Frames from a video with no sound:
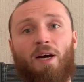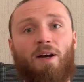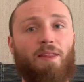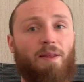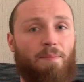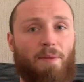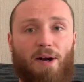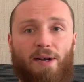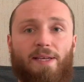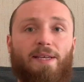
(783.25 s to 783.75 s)
the
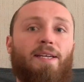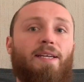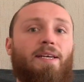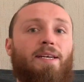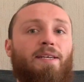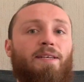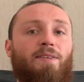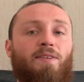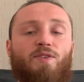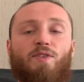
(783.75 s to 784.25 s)

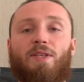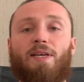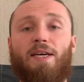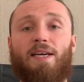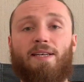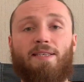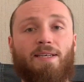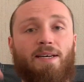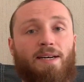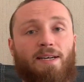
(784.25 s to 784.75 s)
Mycenaeans, the
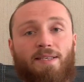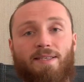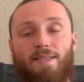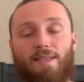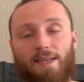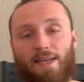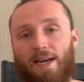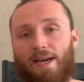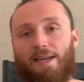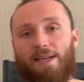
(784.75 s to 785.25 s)
Hittites, the
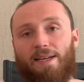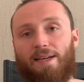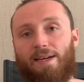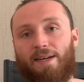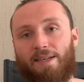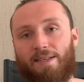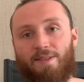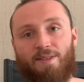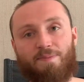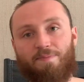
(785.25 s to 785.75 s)

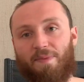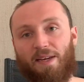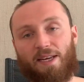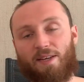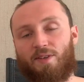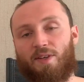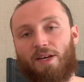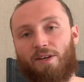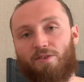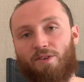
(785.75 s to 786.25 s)
Canaanites,
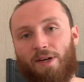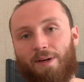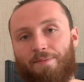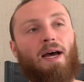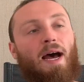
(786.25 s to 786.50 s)
etc.